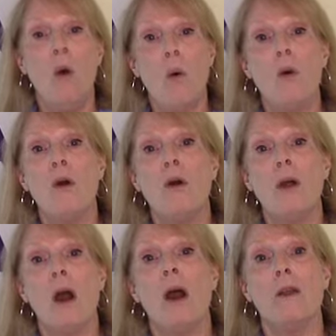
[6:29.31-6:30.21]

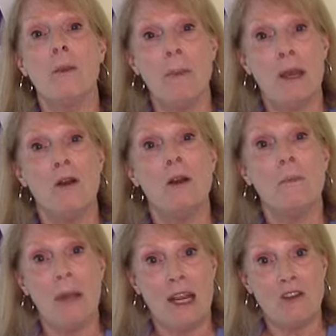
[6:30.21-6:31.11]
Or are the parent and
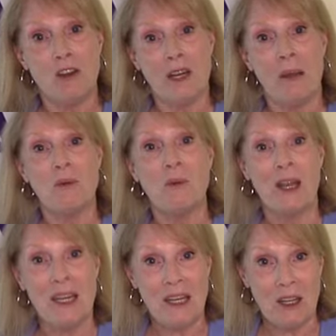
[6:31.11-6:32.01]
patient kept
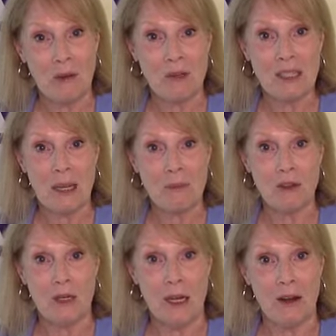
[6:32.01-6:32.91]
waiting in the
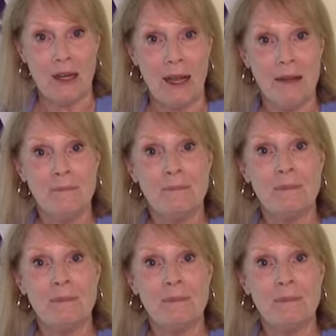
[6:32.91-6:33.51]
reception area?